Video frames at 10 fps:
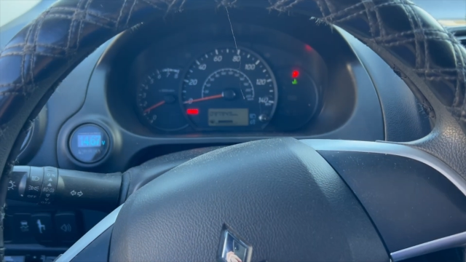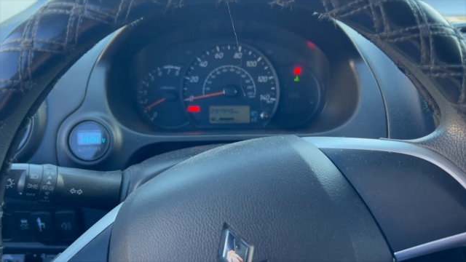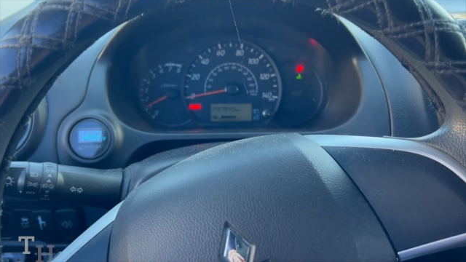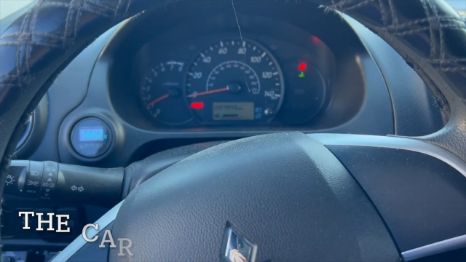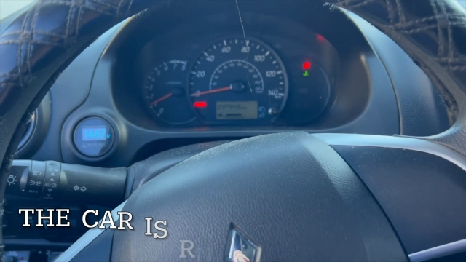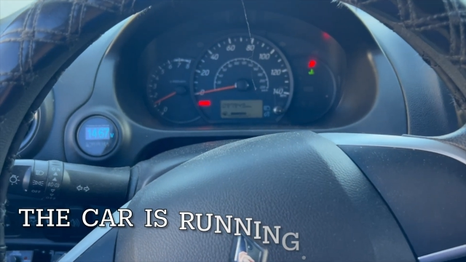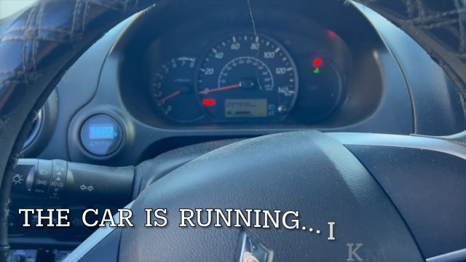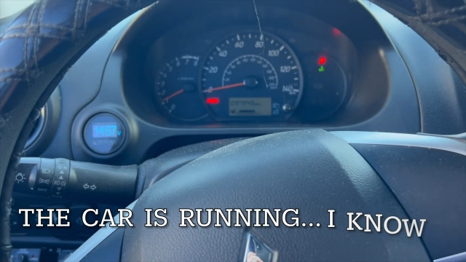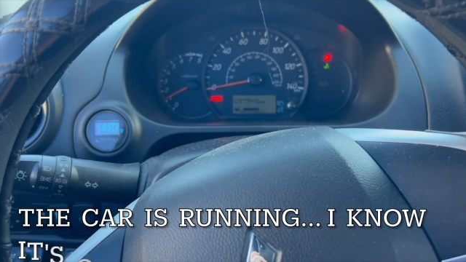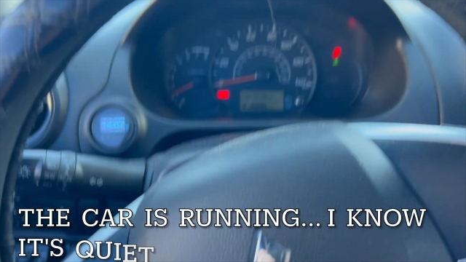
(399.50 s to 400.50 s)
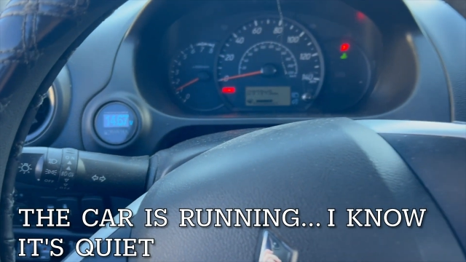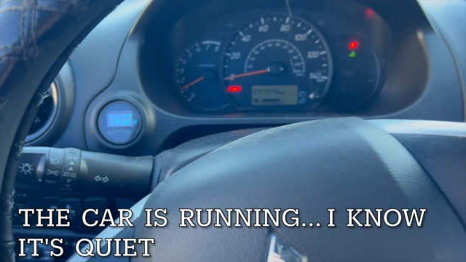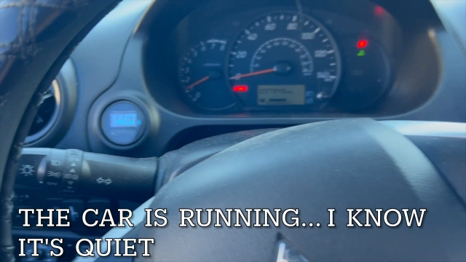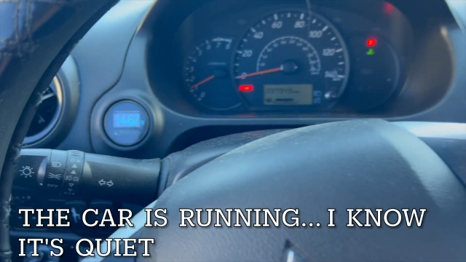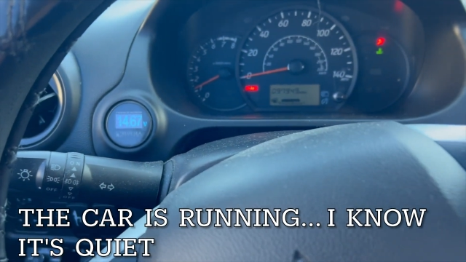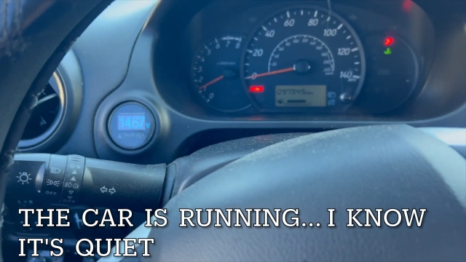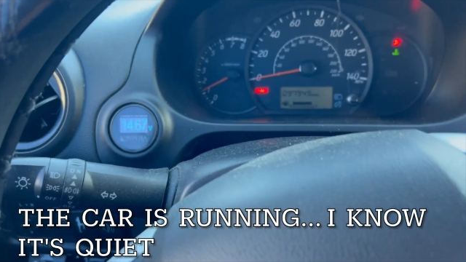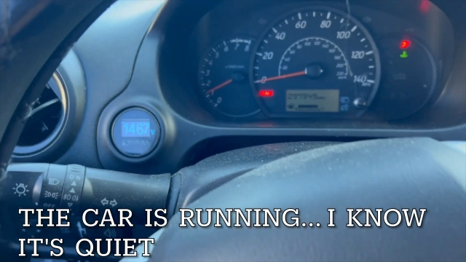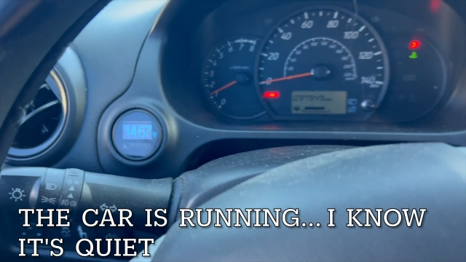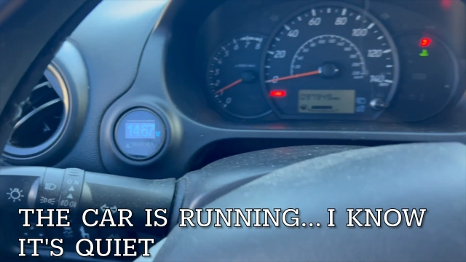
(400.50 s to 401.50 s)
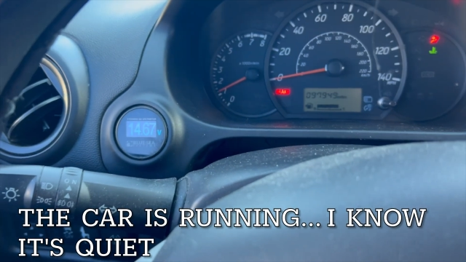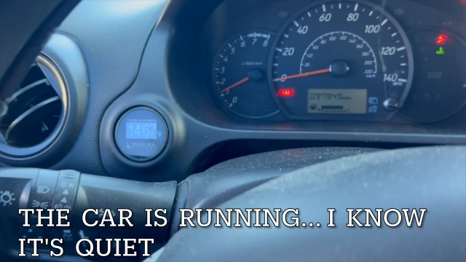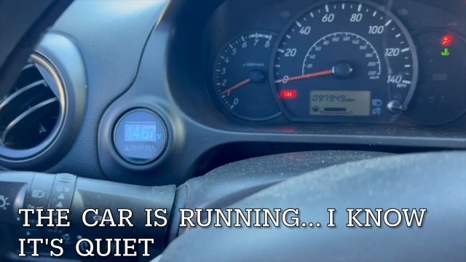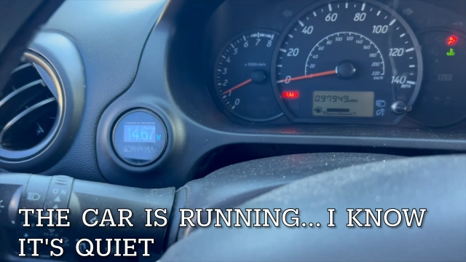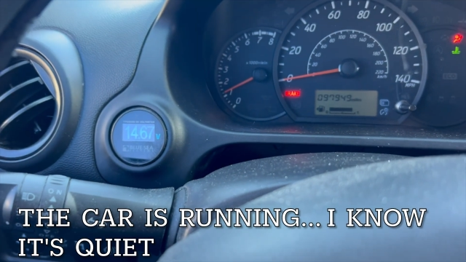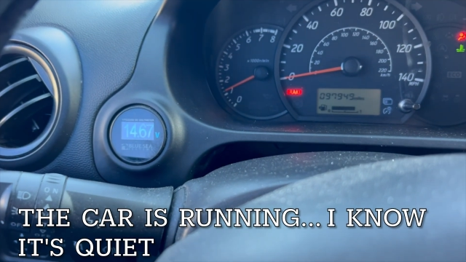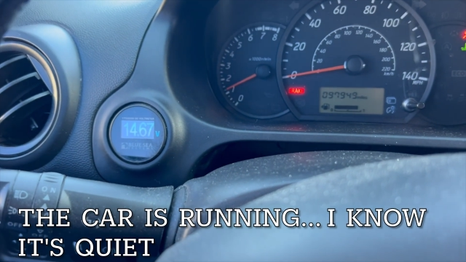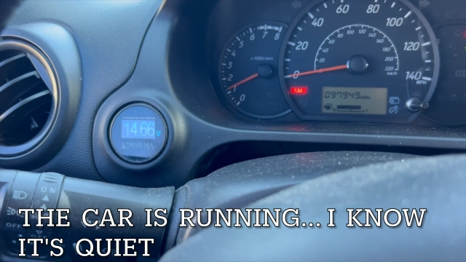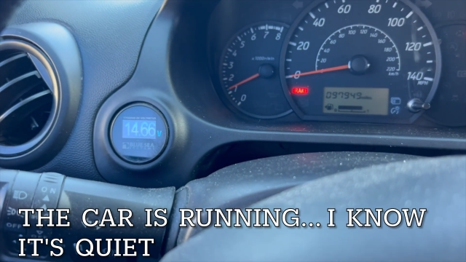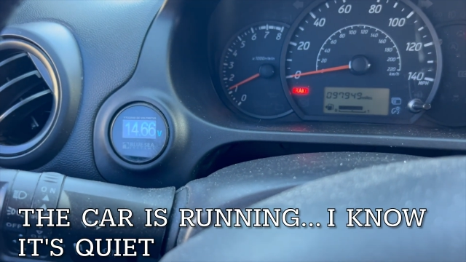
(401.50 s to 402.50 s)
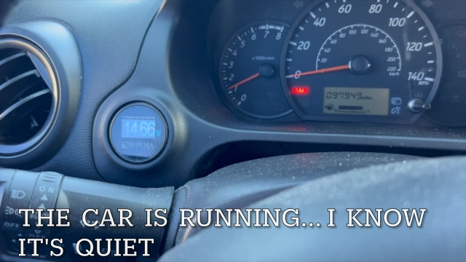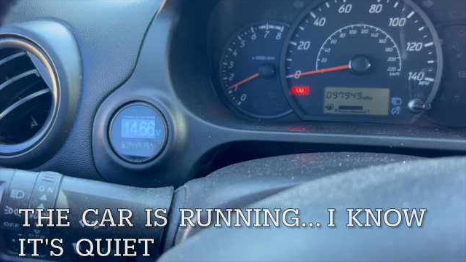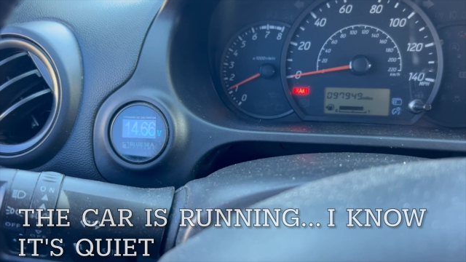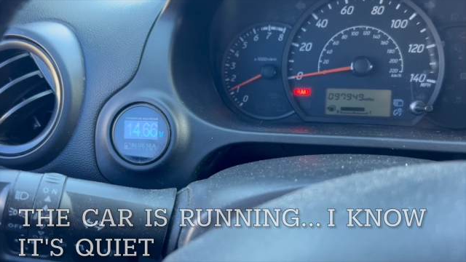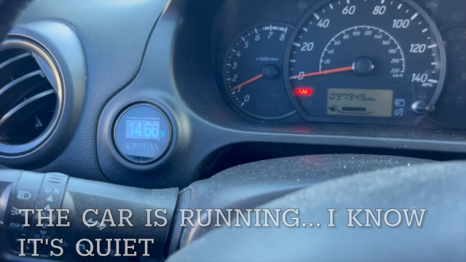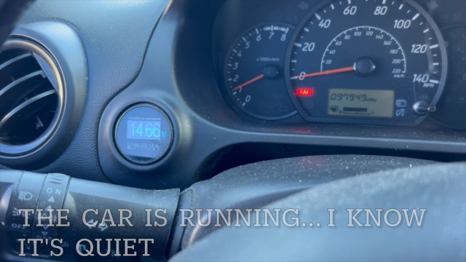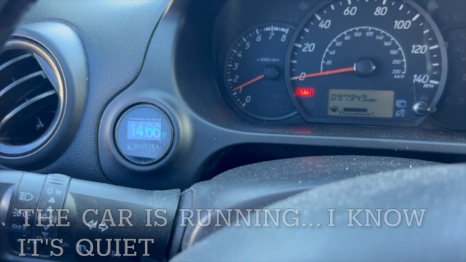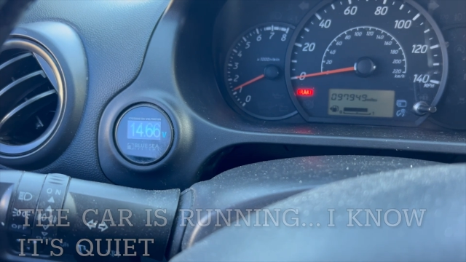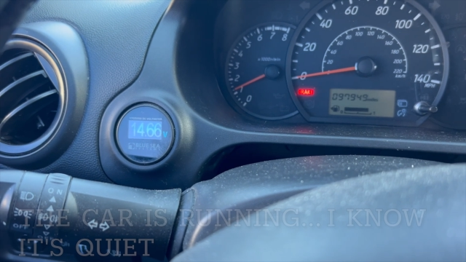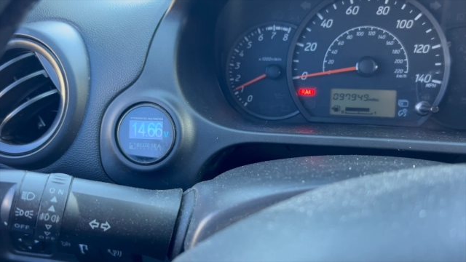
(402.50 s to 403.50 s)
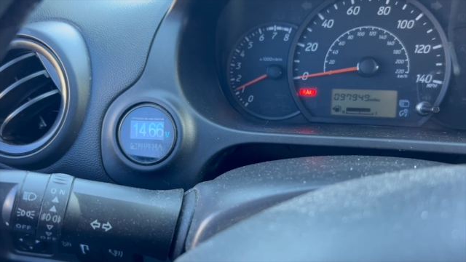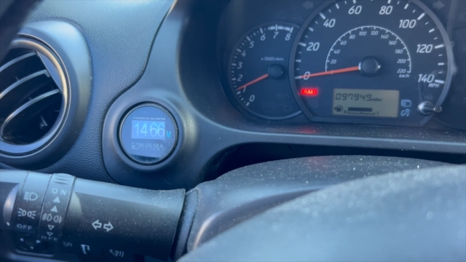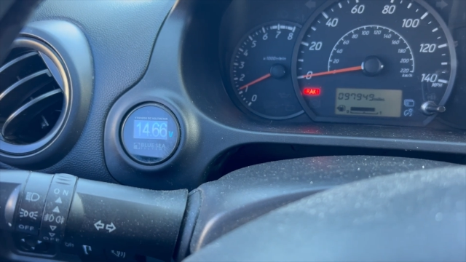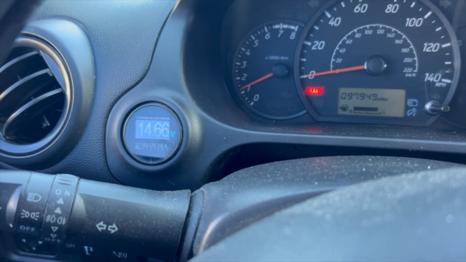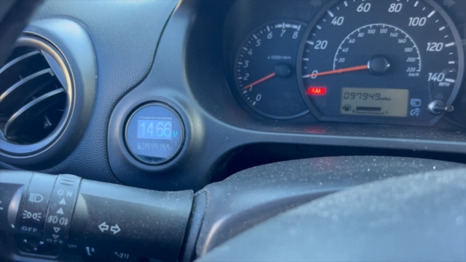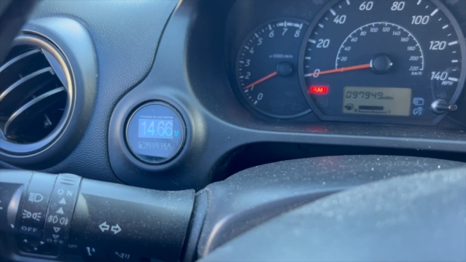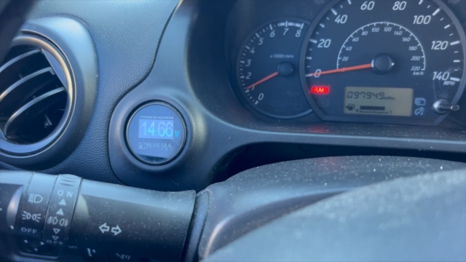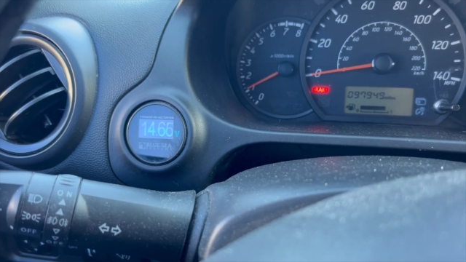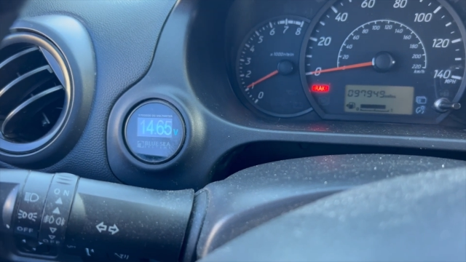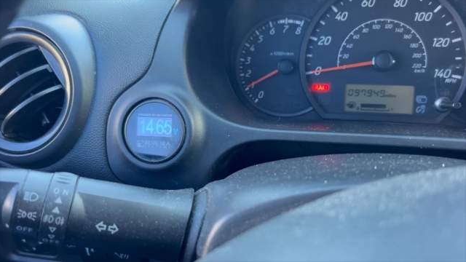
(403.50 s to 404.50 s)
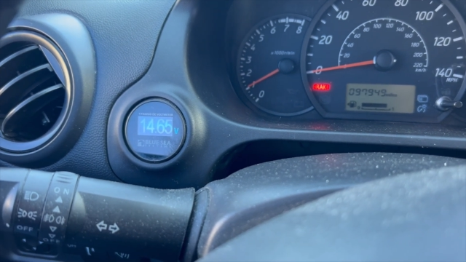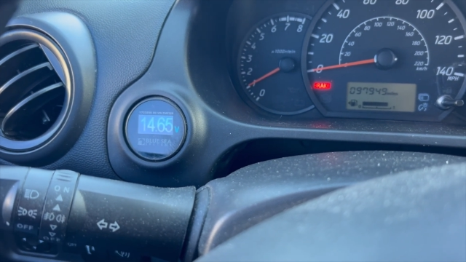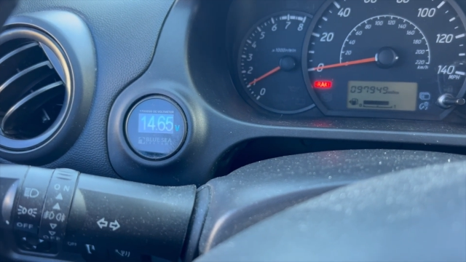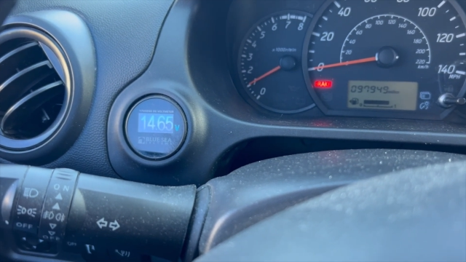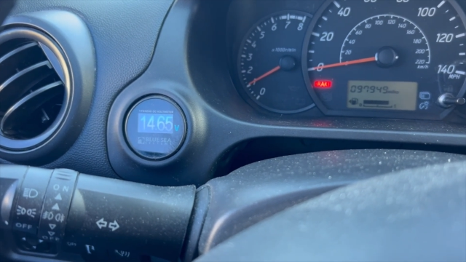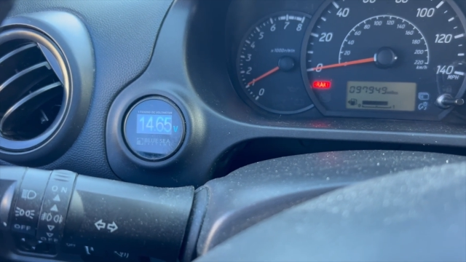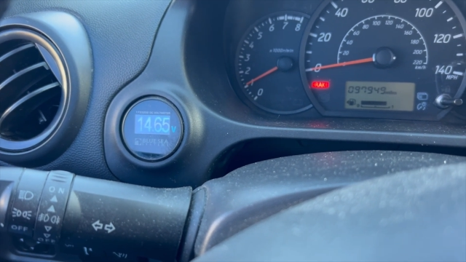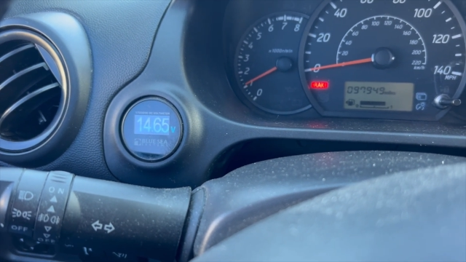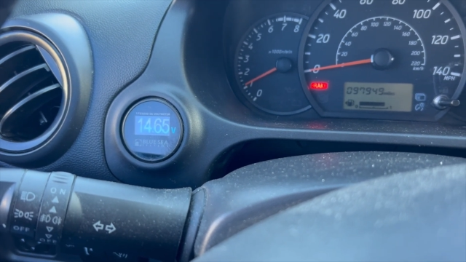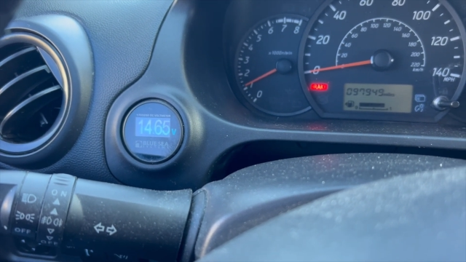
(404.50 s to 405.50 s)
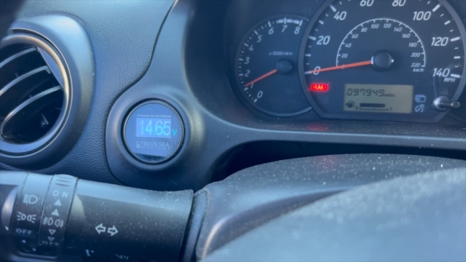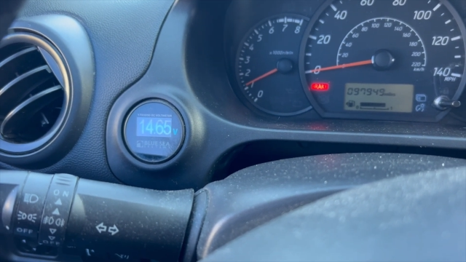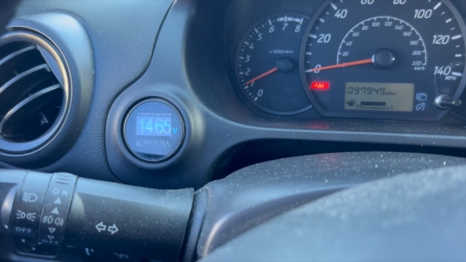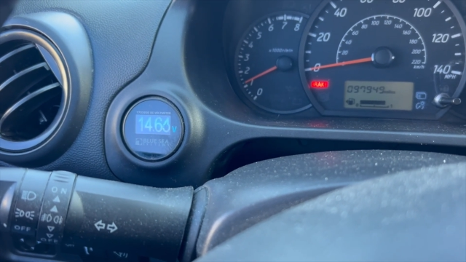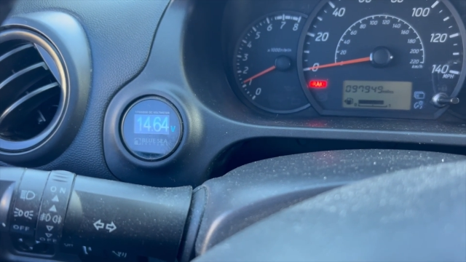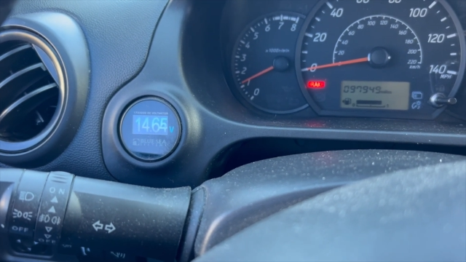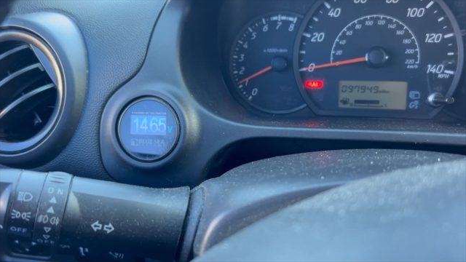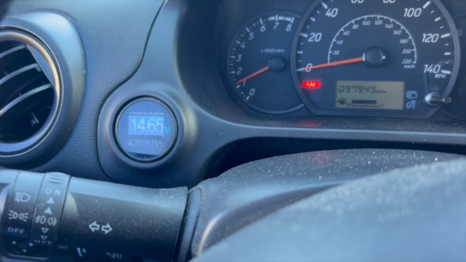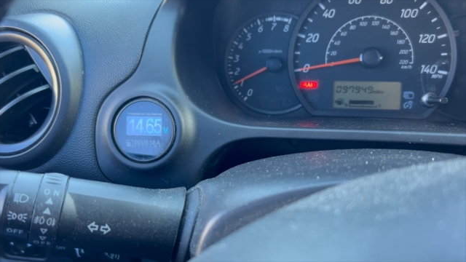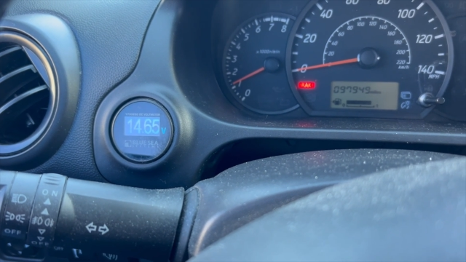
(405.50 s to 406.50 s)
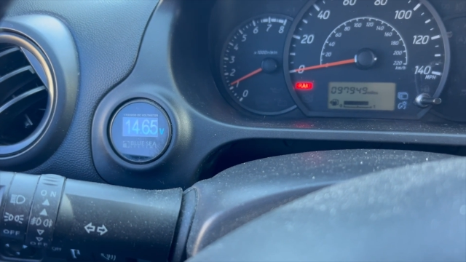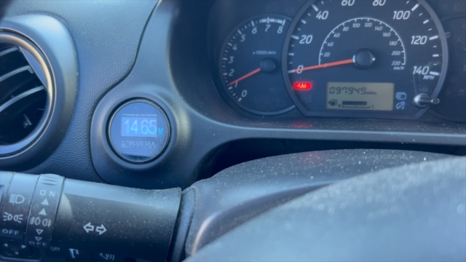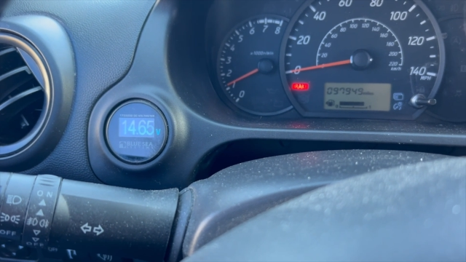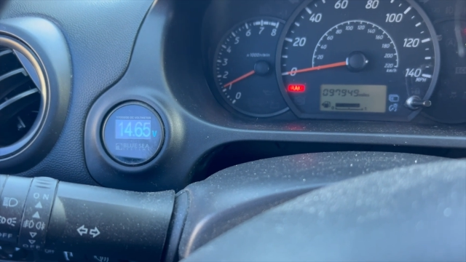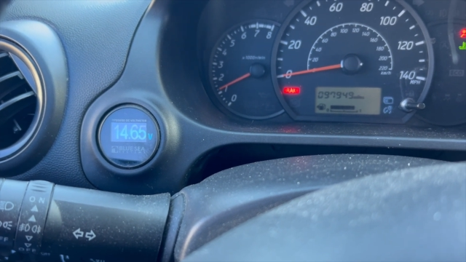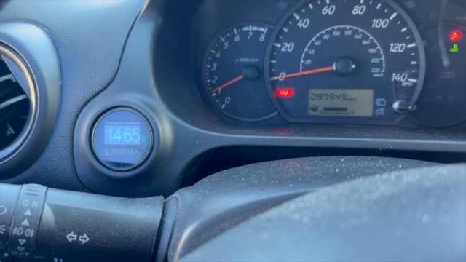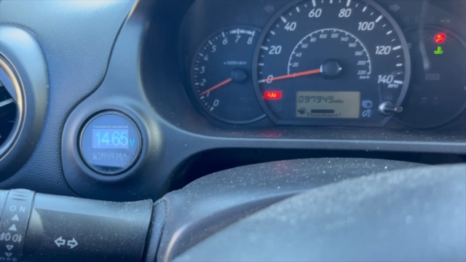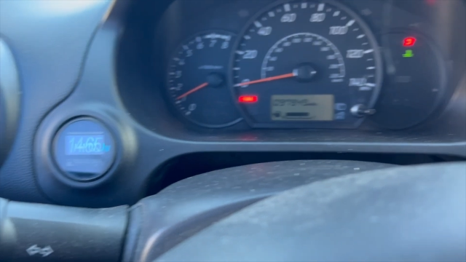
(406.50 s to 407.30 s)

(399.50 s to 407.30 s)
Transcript: (no speaker visible)